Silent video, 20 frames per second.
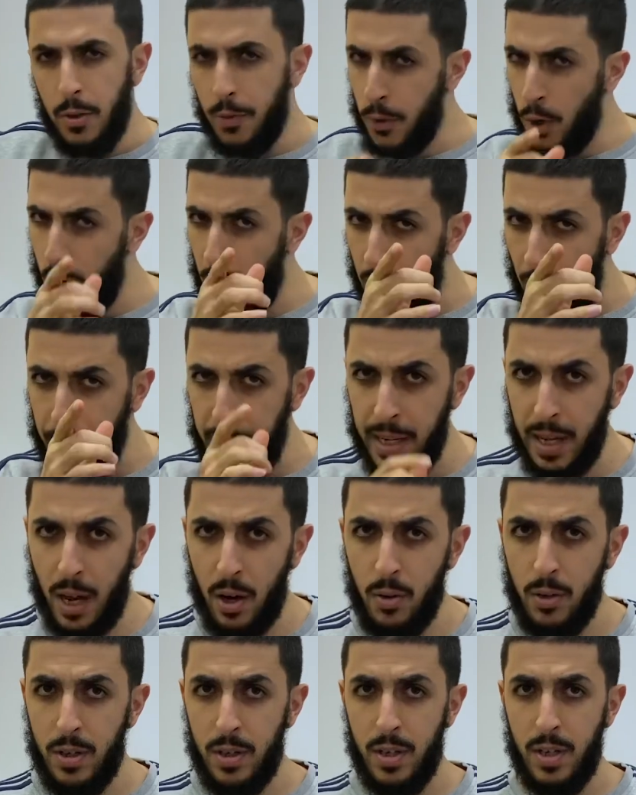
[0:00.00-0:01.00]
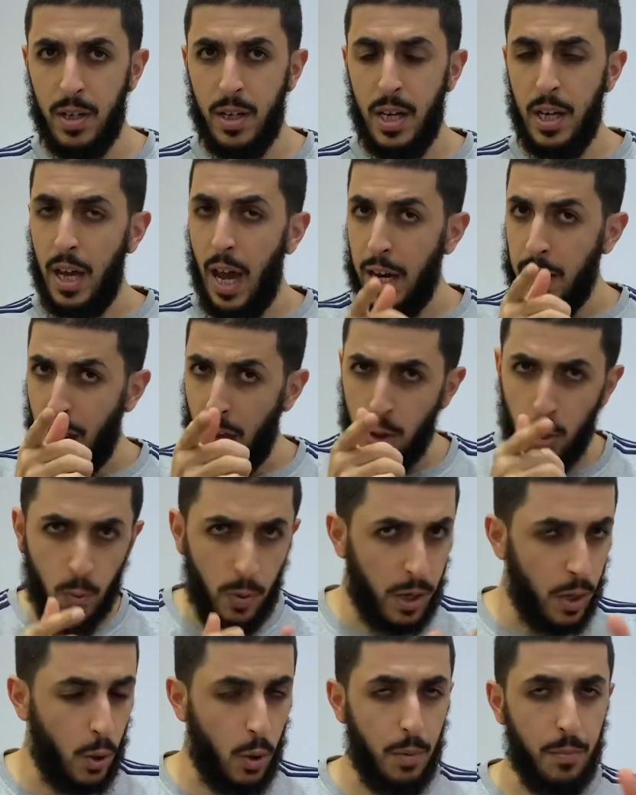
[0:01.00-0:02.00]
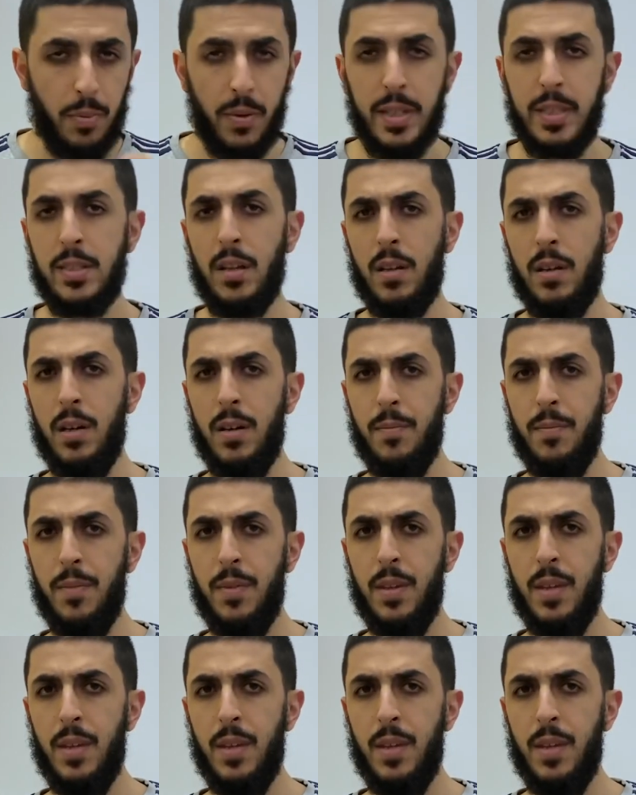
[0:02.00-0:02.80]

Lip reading: You've gone clubbing now? And now you want to go and pray Salah?